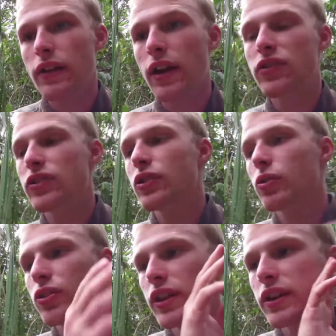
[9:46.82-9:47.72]
still
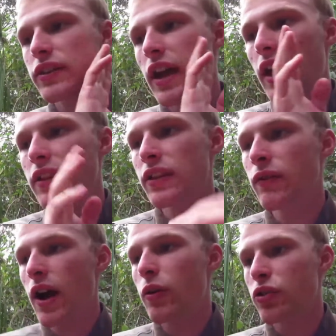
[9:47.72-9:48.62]
think that
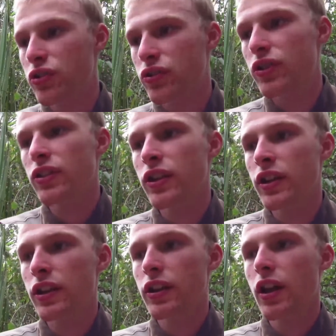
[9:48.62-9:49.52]

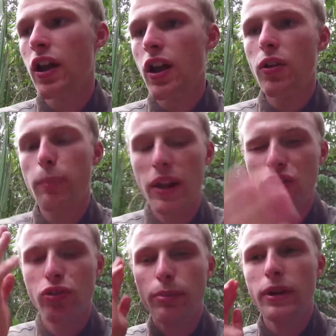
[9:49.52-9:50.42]
the
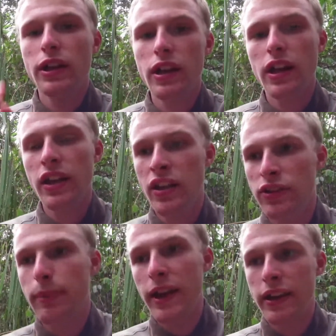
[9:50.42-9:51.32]
mainstream media is
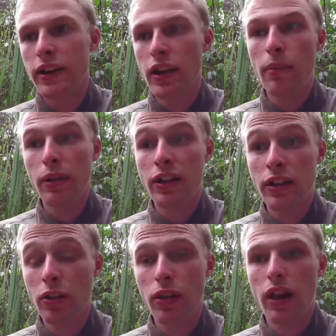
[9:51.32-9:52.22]
making a big
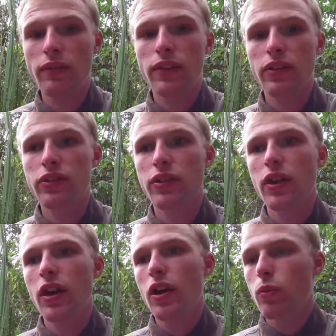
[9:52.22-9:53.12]
deal out of this.
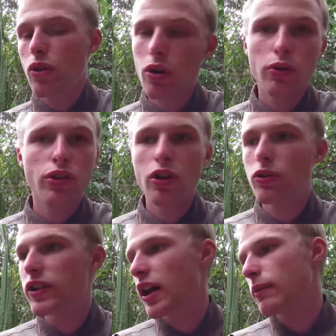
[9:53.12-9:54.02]
No
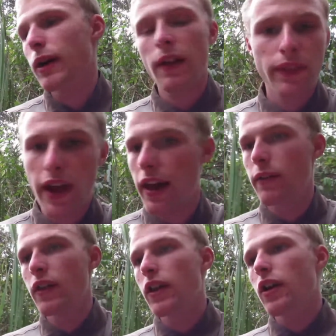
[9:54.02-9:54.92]
doubt about that.
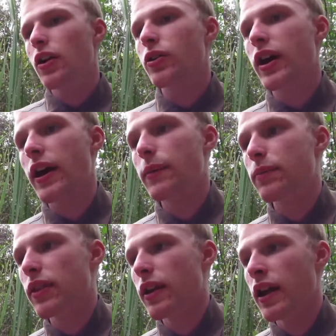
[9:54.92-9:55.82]
Okay,
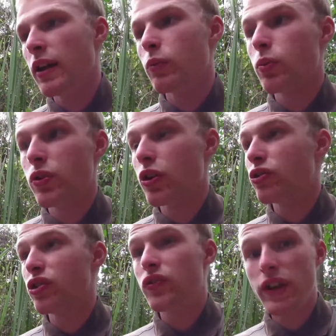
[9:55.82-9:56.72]
and there's
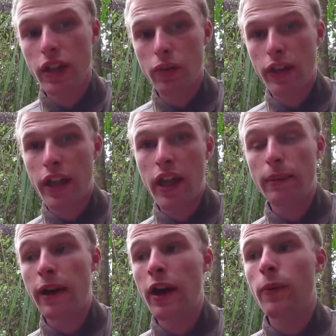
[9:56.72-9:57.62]
this video that came
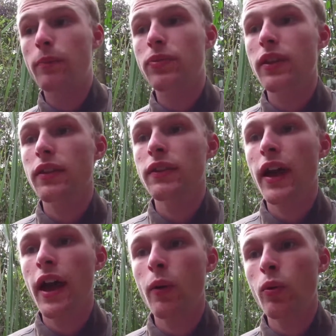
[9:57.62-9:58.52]
out
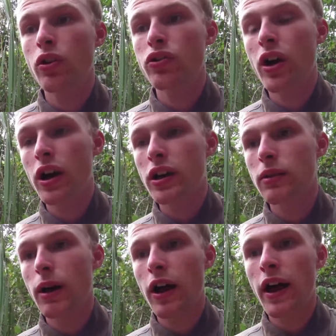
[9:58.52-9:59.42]
that was talking
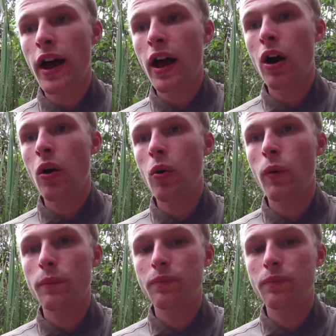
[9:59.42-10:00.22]
about how